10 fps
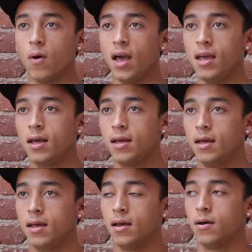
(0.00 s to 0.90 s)
way
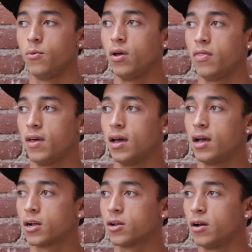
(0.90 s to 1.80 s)
with
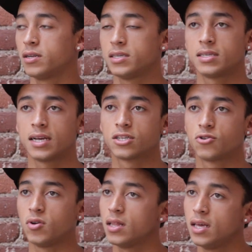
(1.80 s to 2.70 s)
uh, contests like
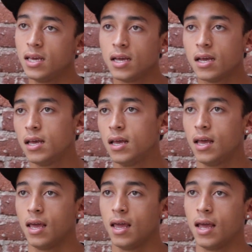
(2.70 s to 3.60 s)
Street League
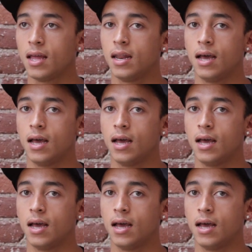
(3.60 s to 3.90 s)
and